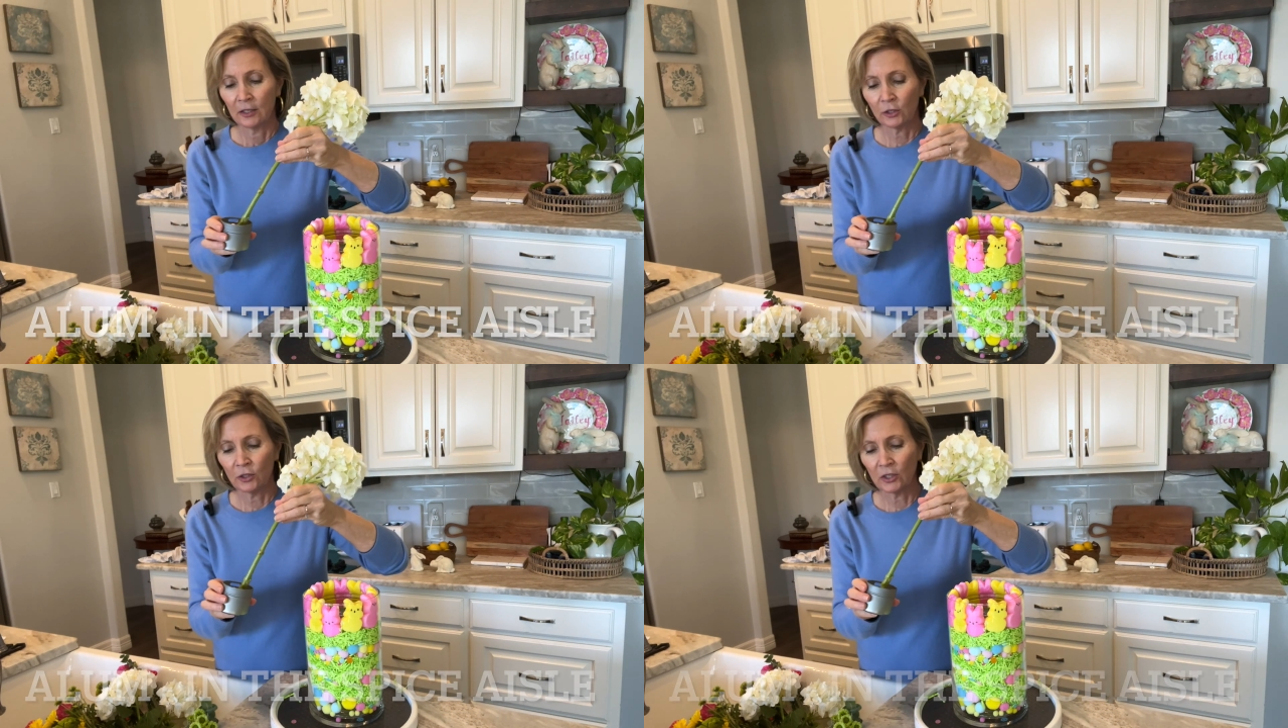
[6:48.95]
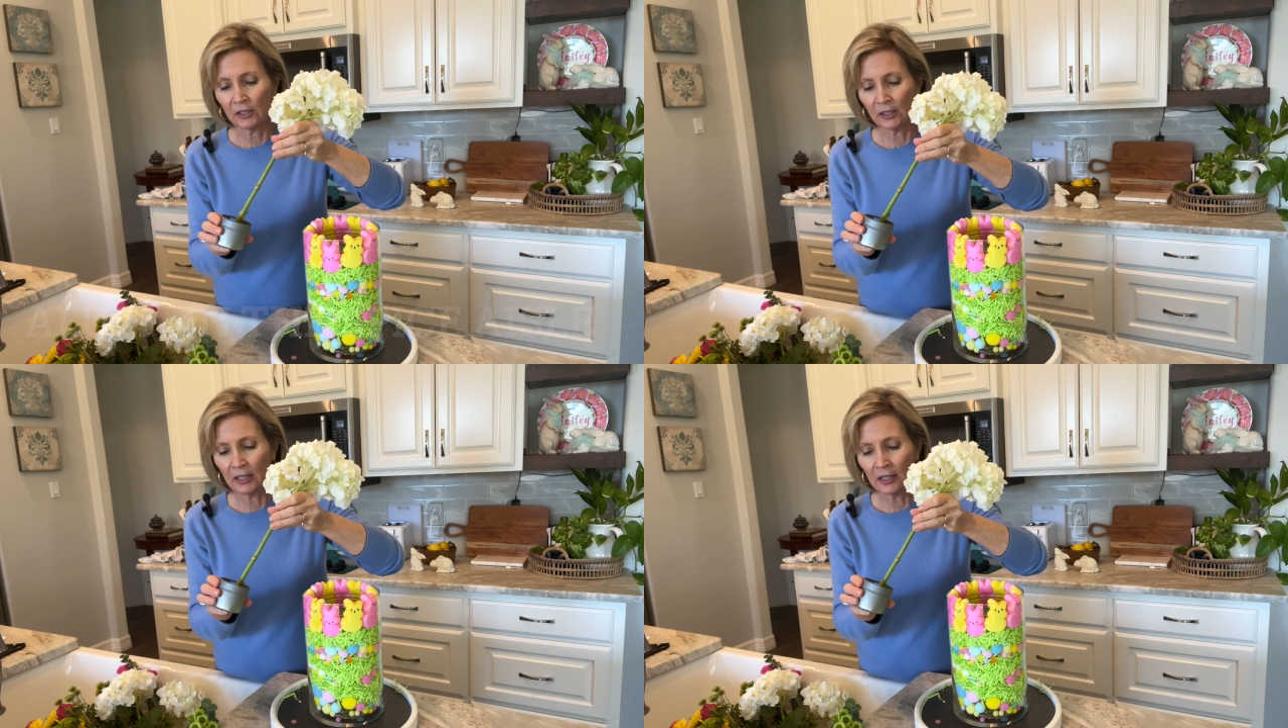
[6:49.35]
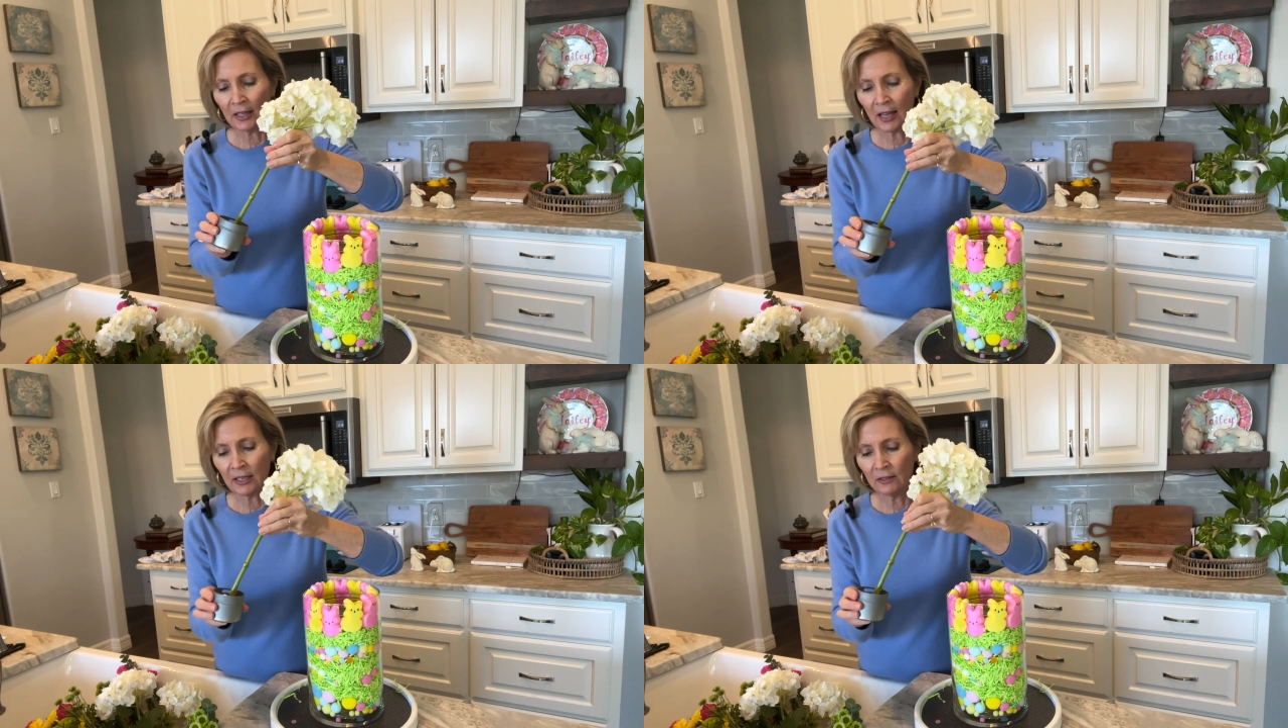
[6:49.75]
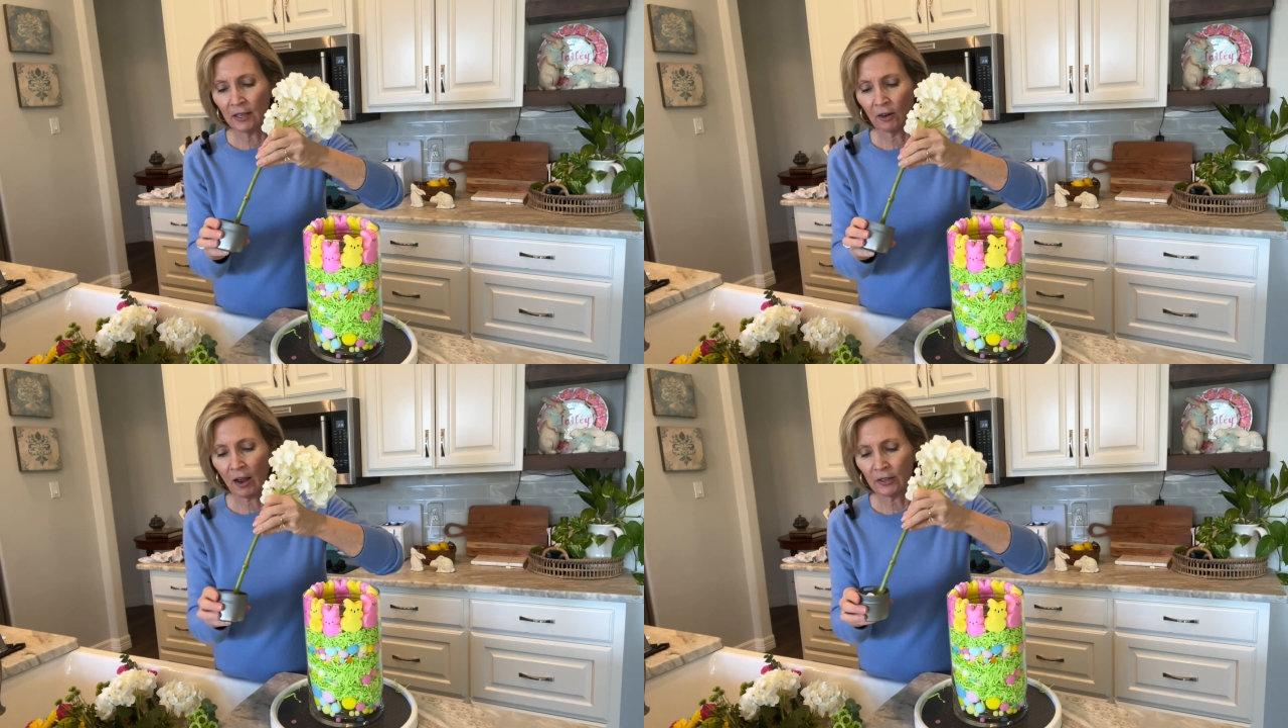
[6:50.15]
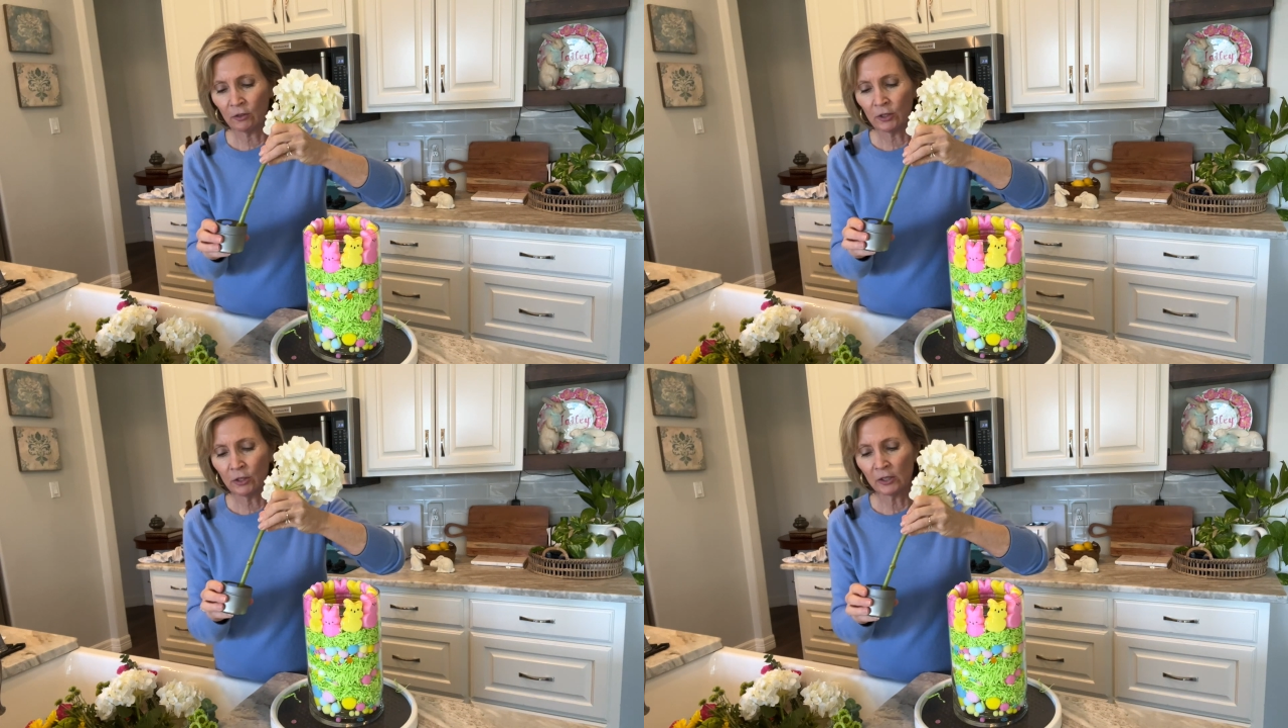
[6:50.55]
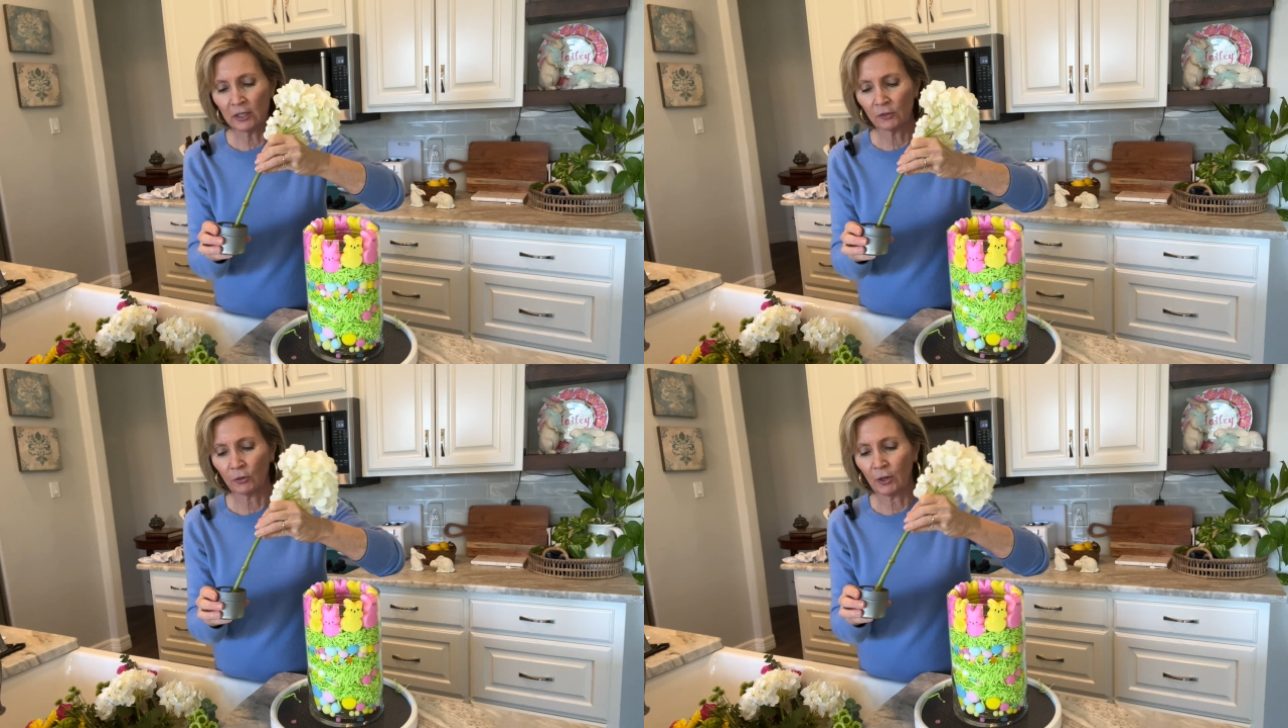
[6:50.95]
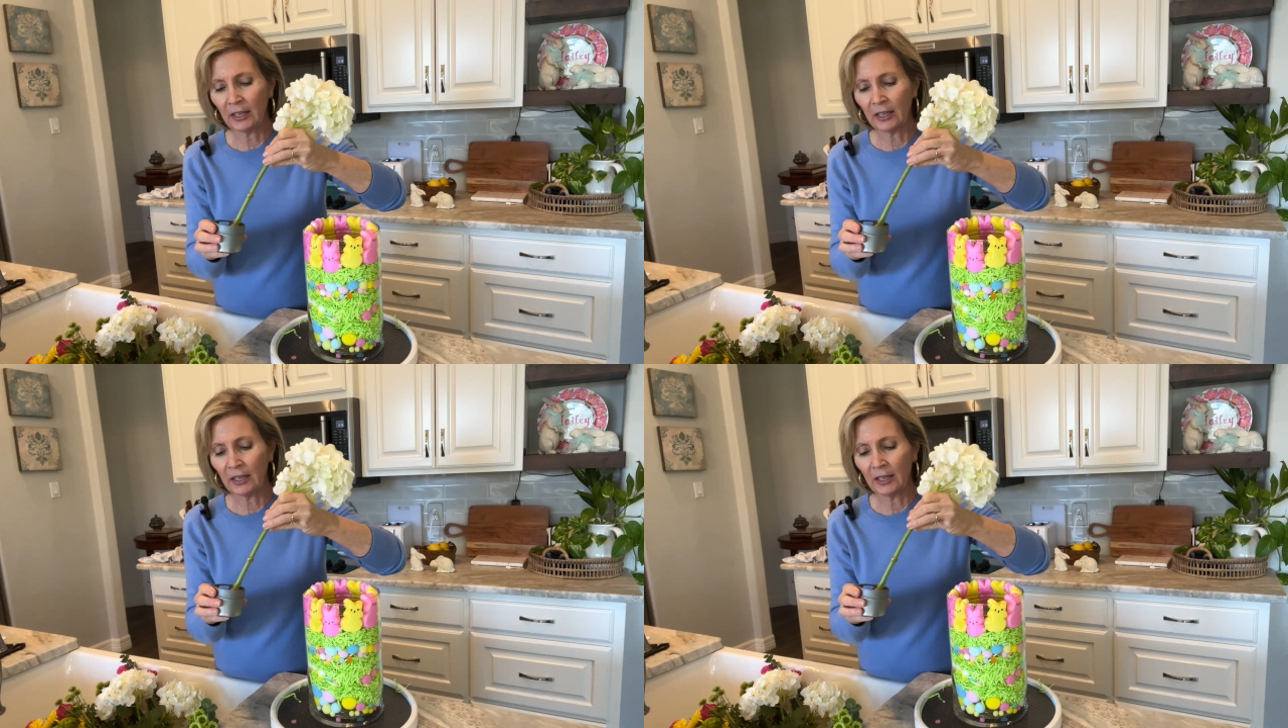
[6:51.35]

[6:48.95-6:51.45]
So you just stick that in there. I don't use this for